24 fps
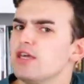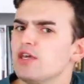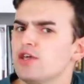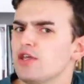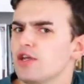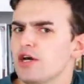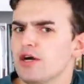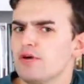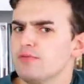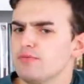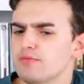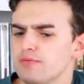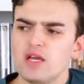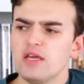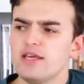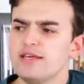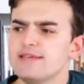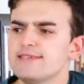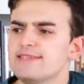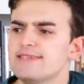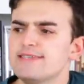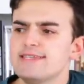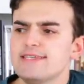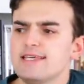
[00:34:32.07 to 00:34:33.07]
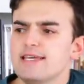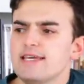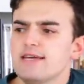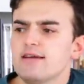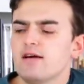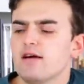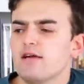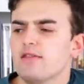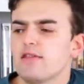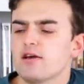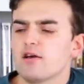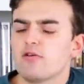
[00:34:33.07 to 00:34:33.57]
you know, you see
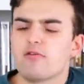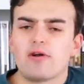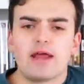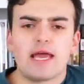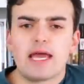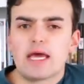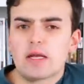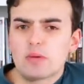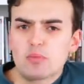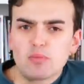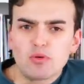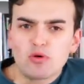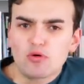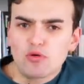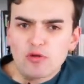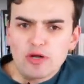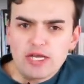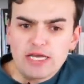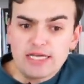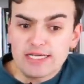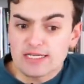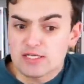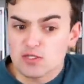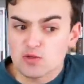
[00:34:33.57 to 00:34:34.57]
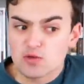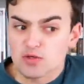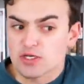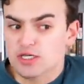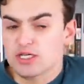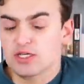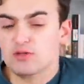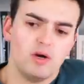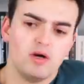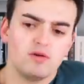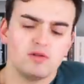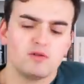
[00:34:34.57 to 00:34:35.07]
on the Grand Prix sort
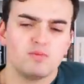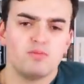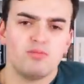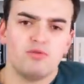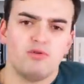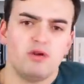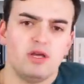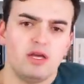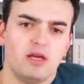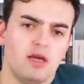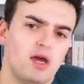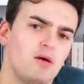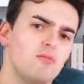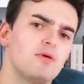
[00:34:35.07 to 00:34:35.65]
of post pre.